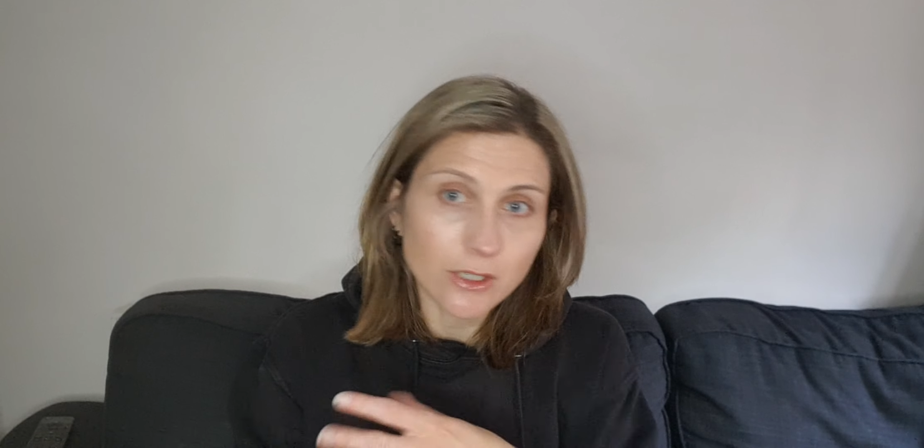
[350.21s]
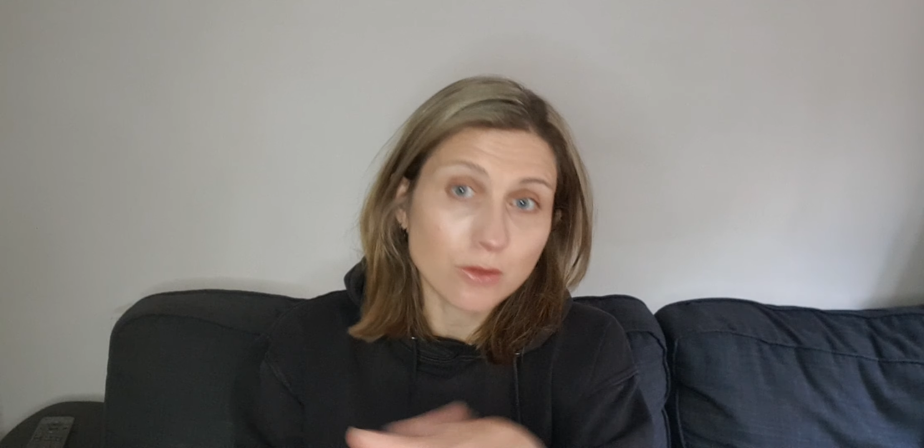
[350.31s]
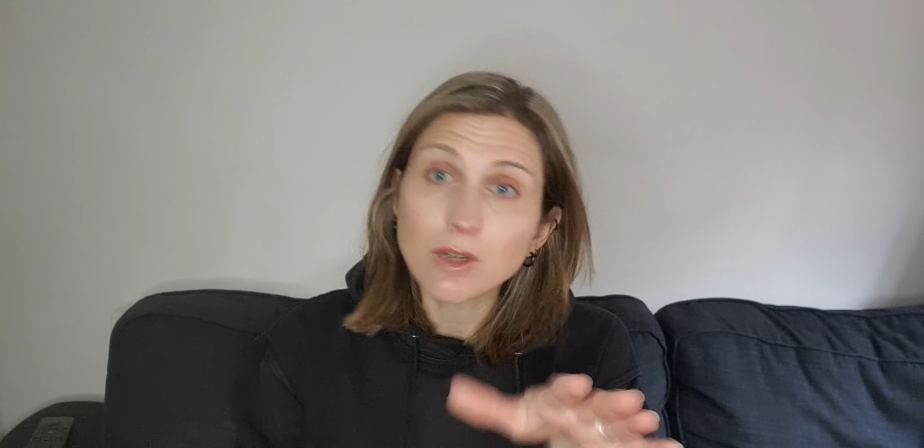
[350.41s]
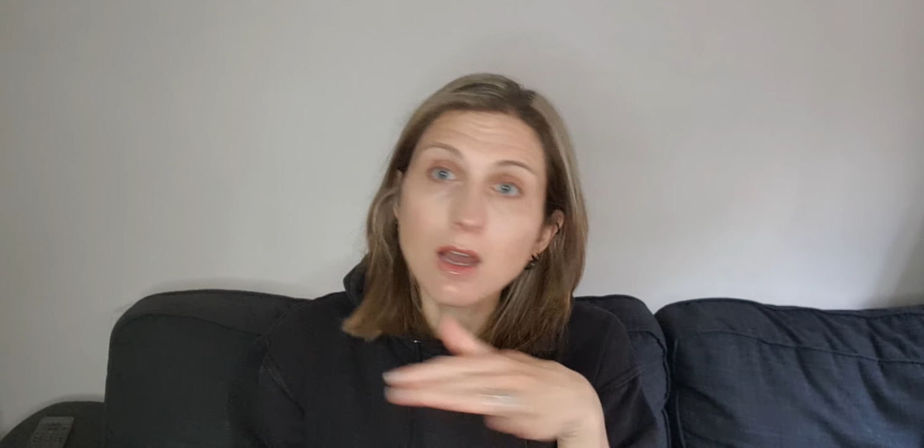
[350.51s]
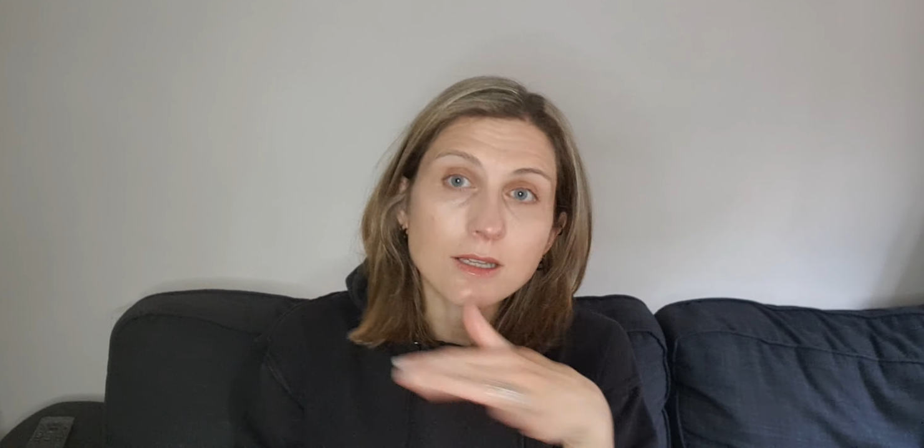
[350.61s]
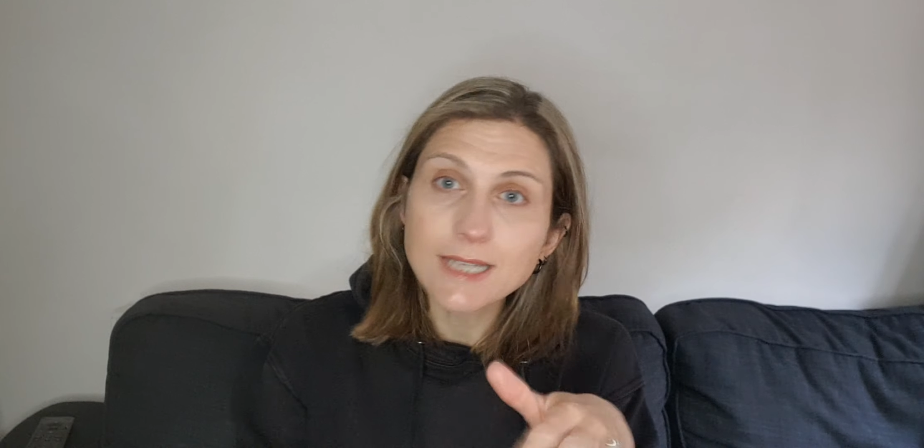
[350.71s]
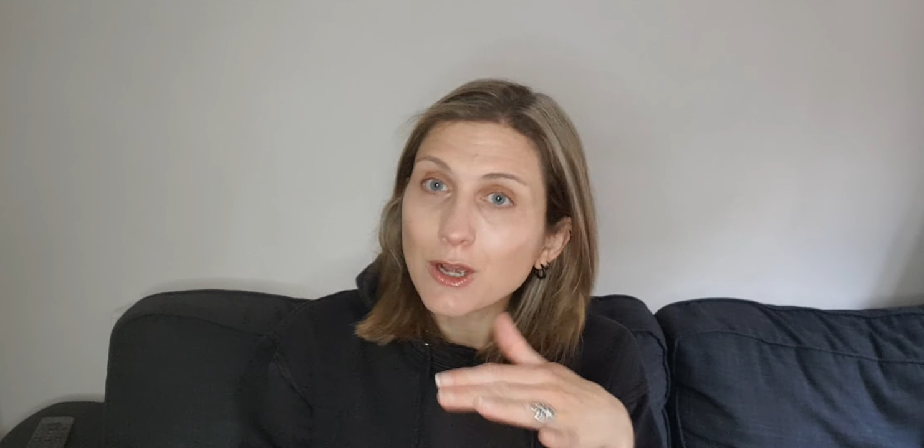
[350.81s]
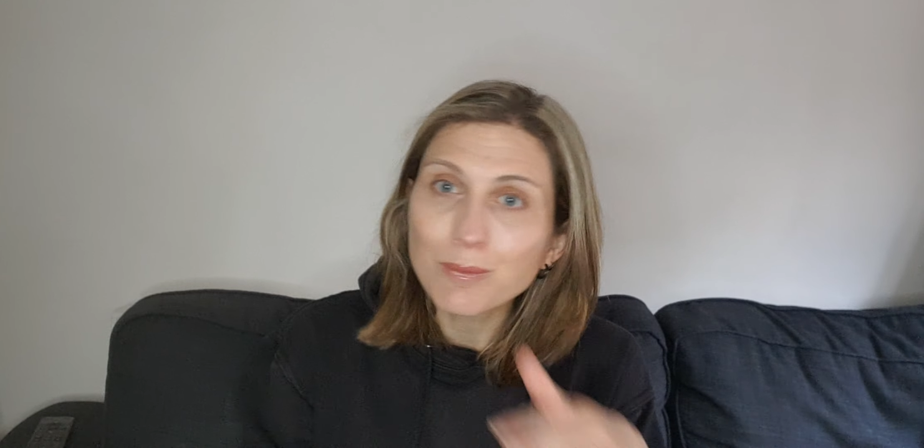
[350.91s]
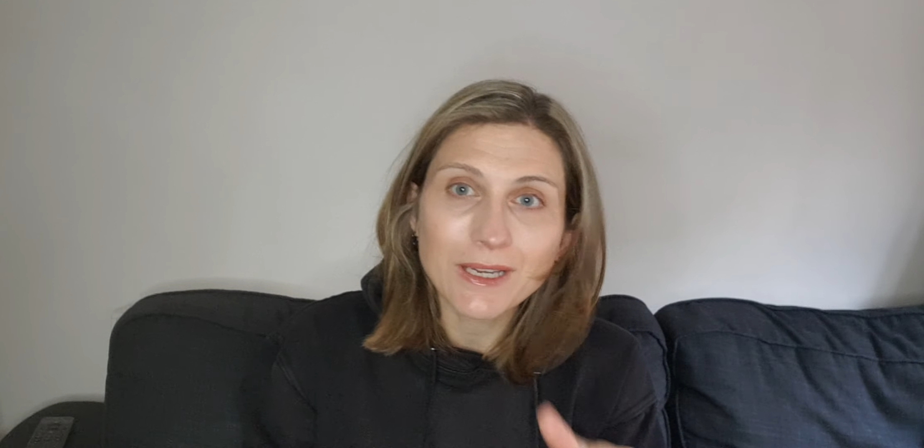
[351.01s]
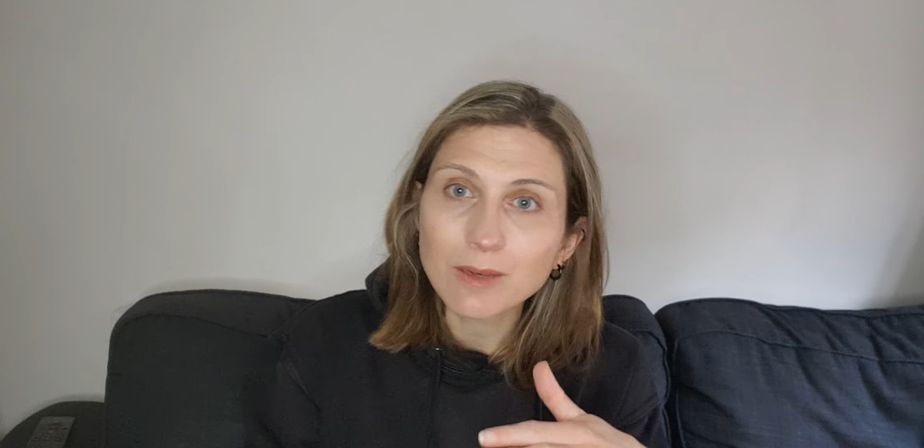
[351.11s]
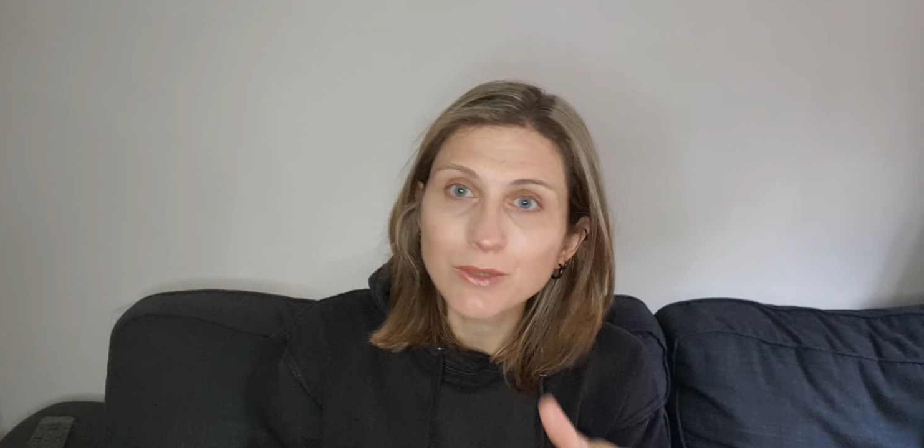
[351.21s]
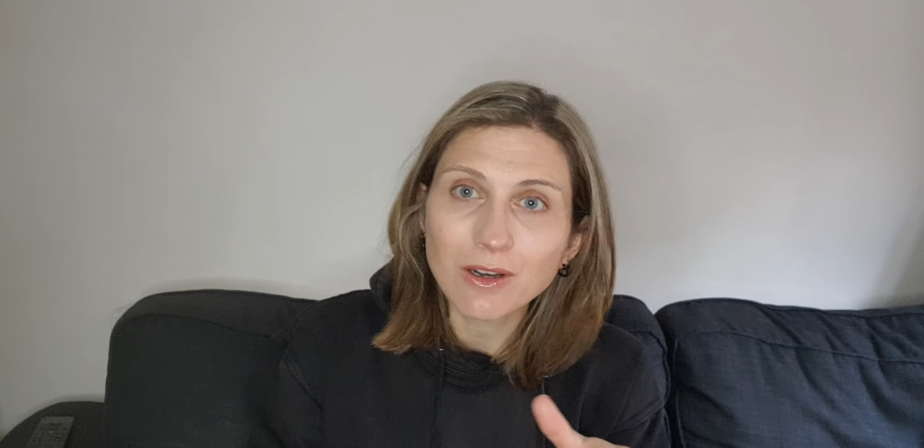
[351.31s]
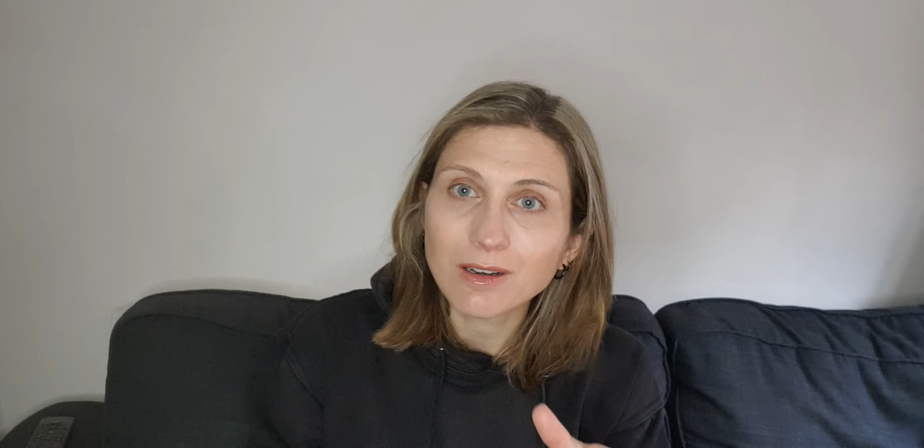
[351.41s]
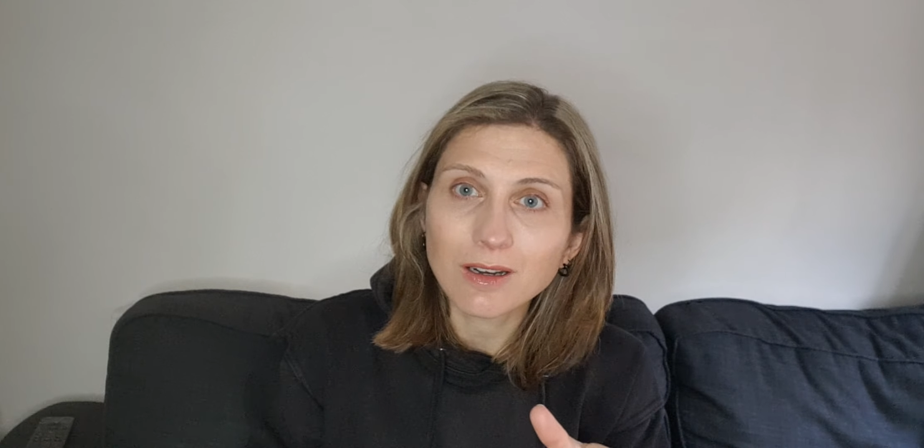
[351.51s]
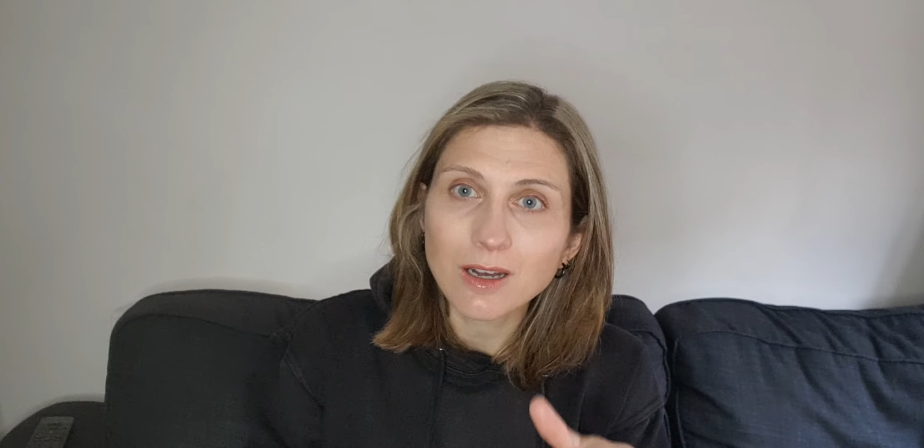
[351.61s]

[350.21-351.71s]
you can't tell me I'm not